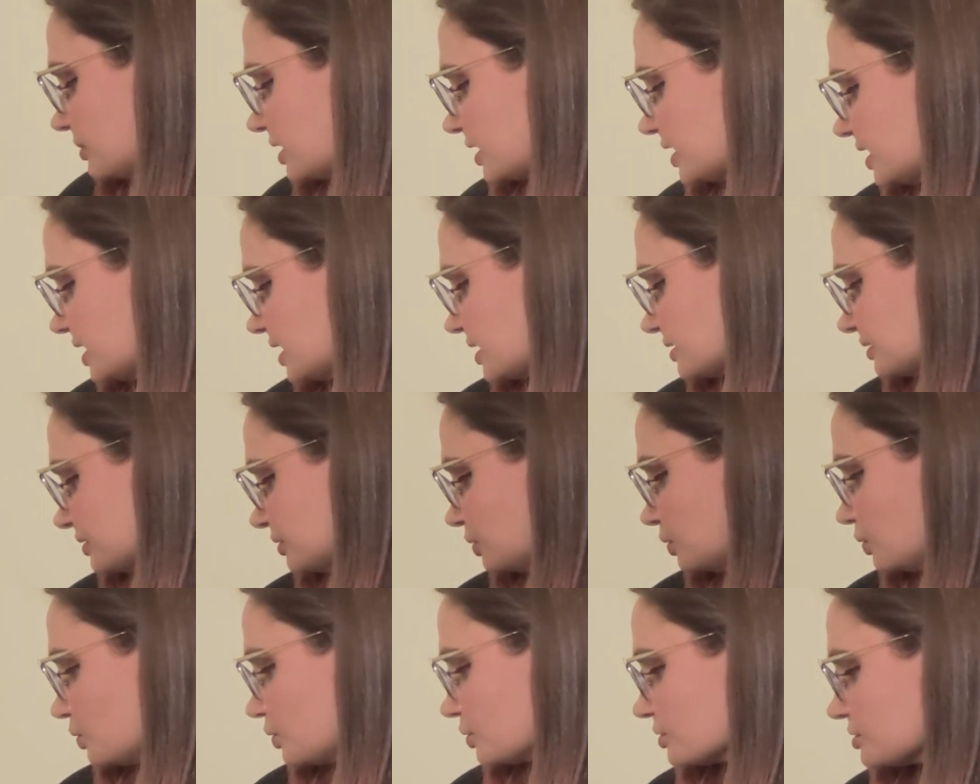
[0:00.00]
money and I
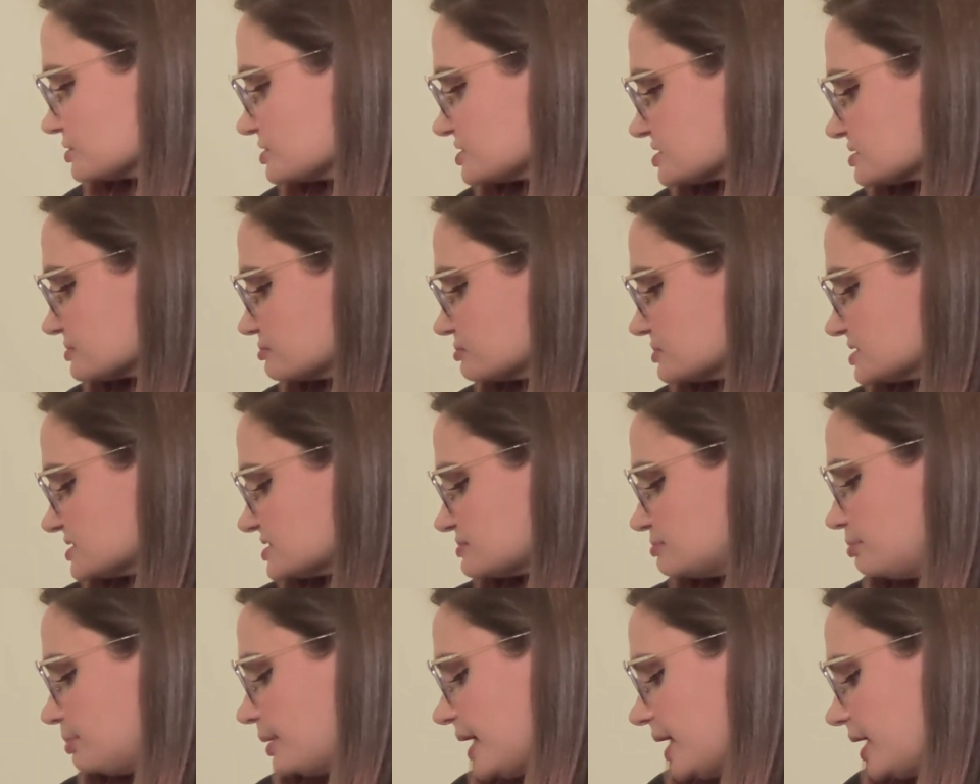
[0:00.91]
ordered some
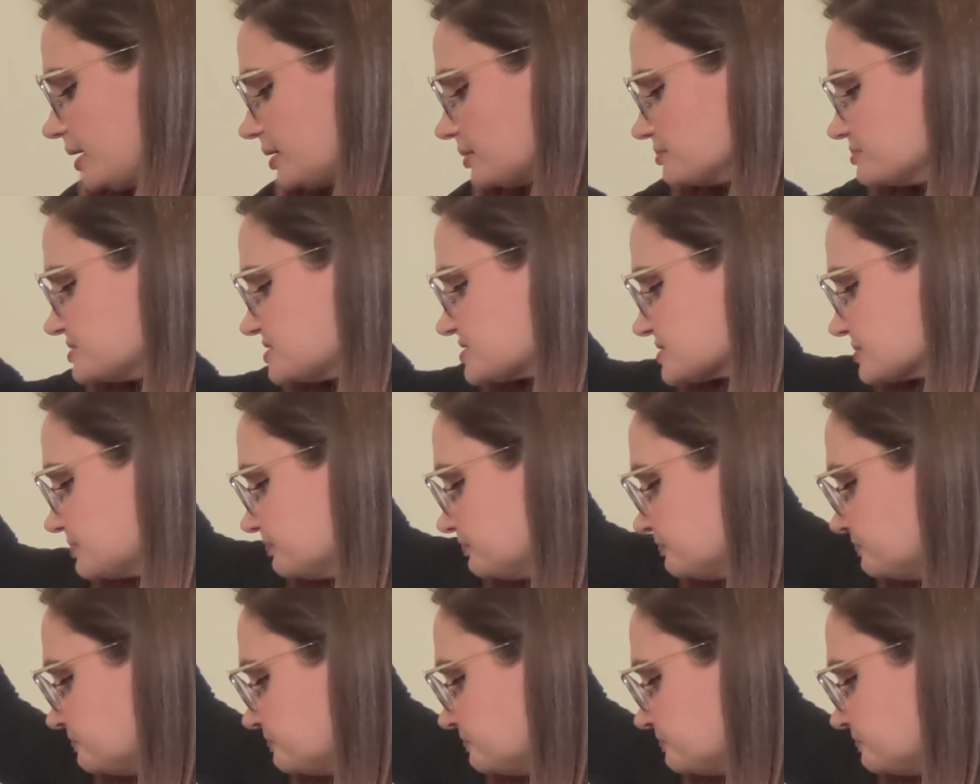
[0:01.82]
Miss Babs.